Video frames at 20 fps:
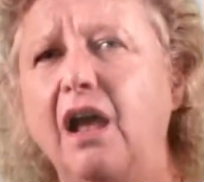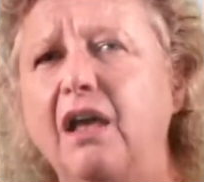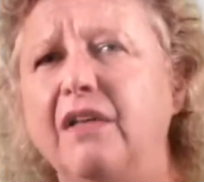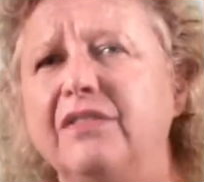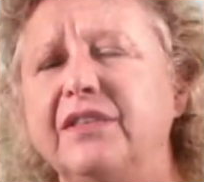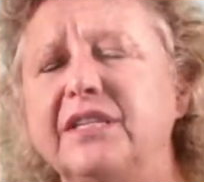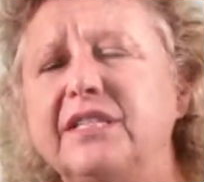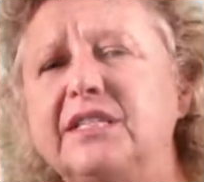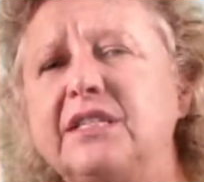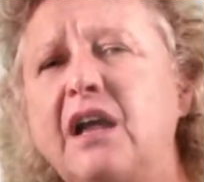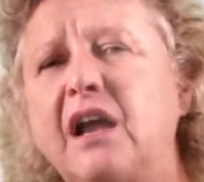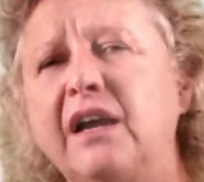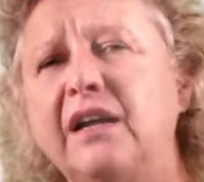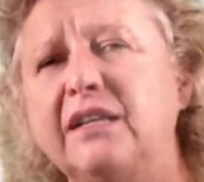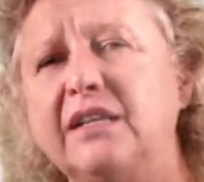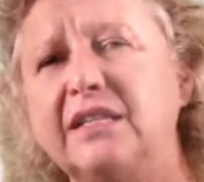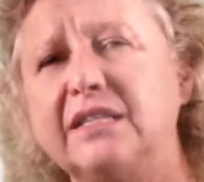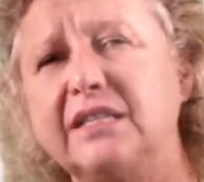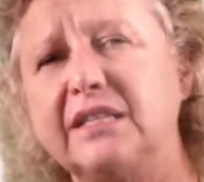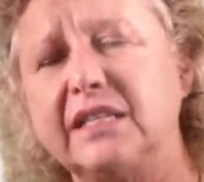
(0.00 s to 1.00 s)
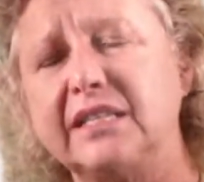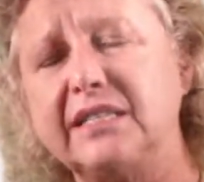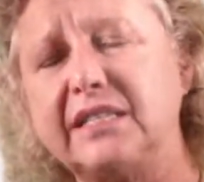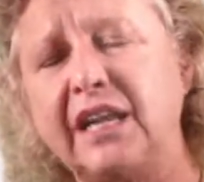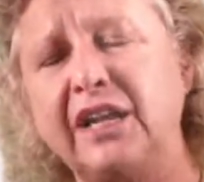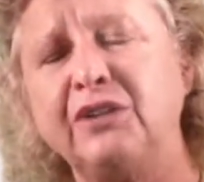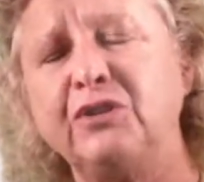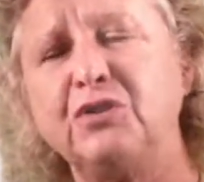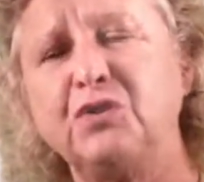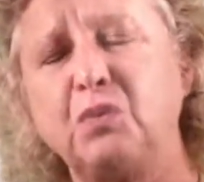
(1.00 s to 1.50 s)
The
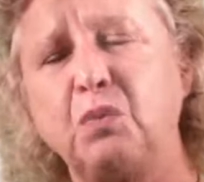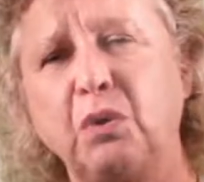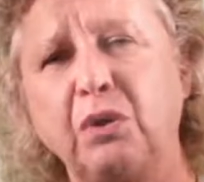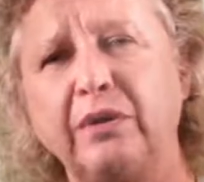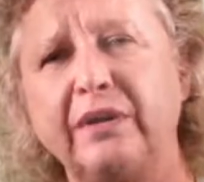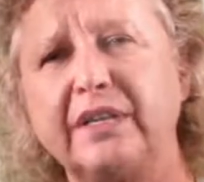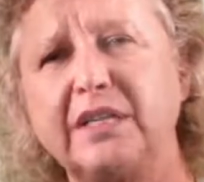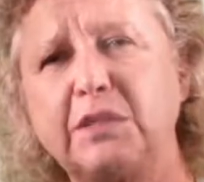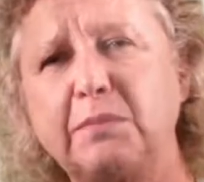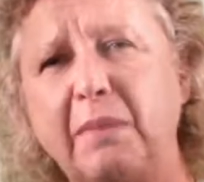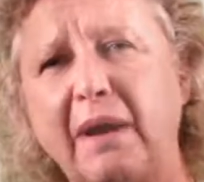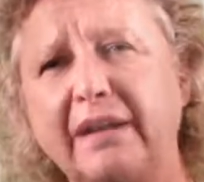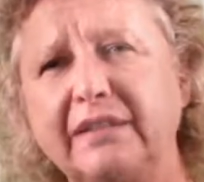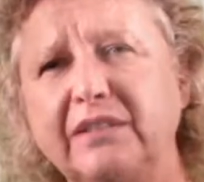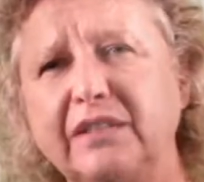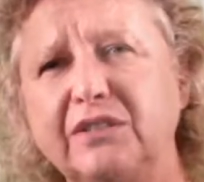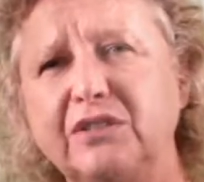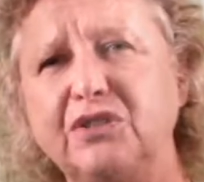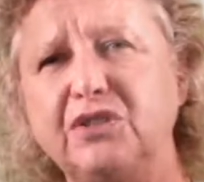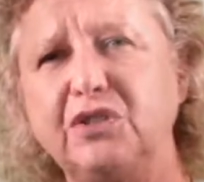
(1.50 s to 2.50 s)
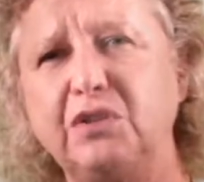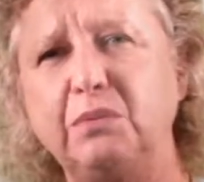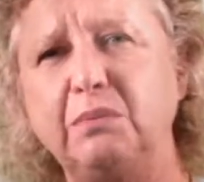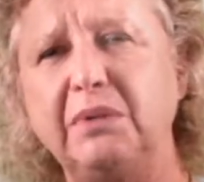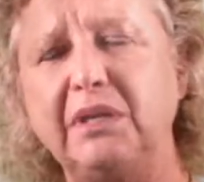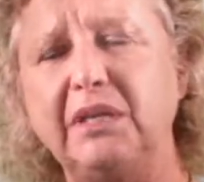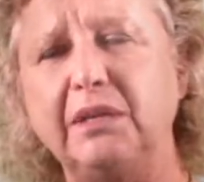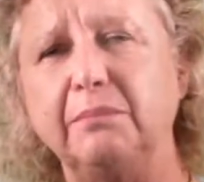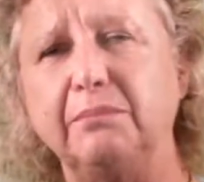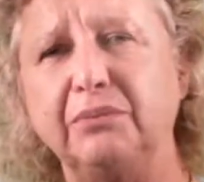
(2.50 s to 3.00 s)
standards were expected to
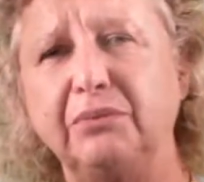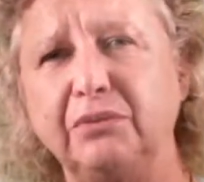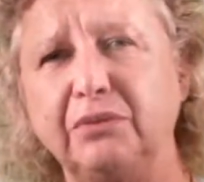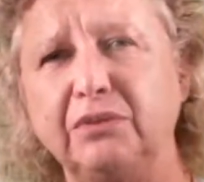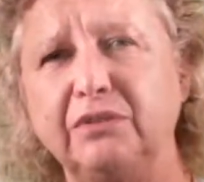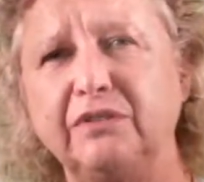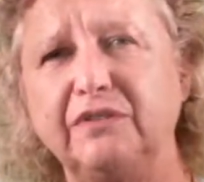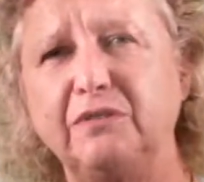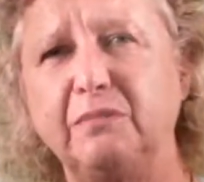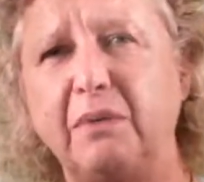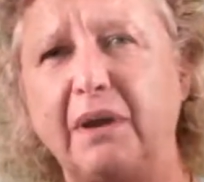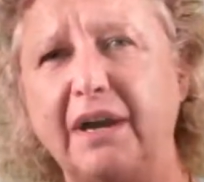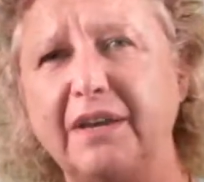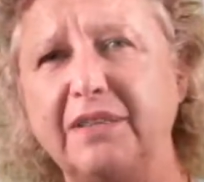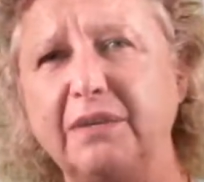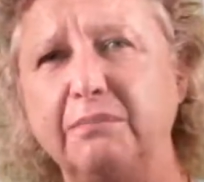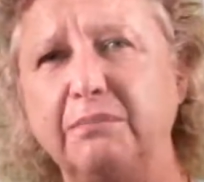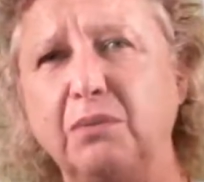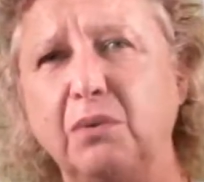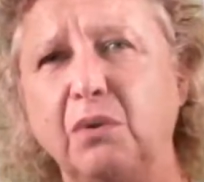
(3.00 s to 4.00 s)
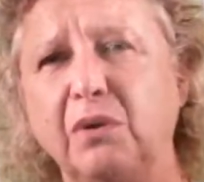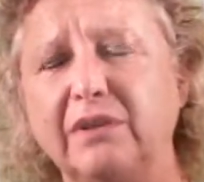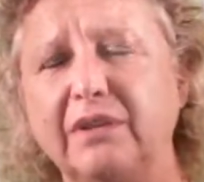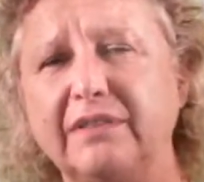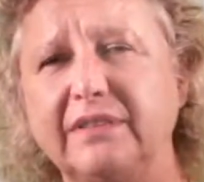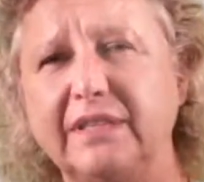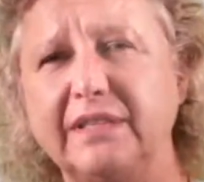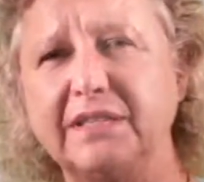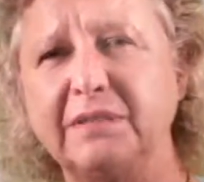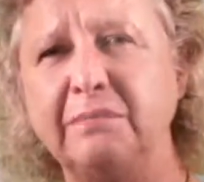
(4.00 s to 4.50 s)
be approved by the board
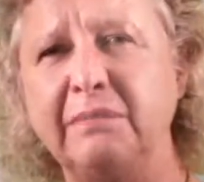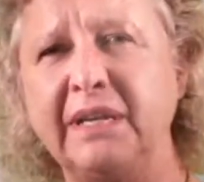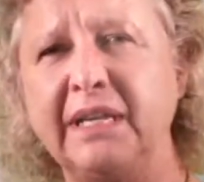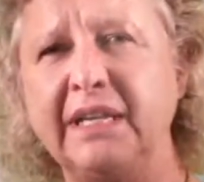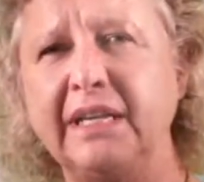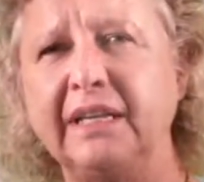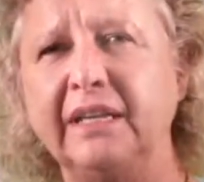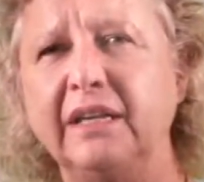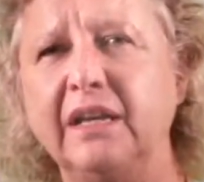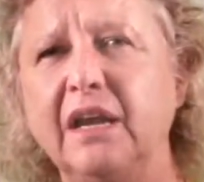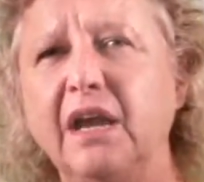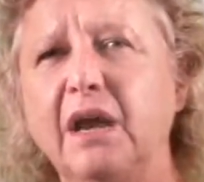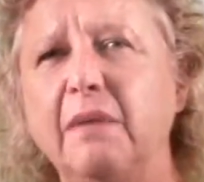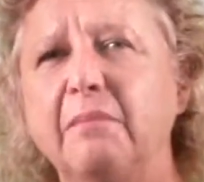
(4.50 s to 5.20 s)
at this meeting,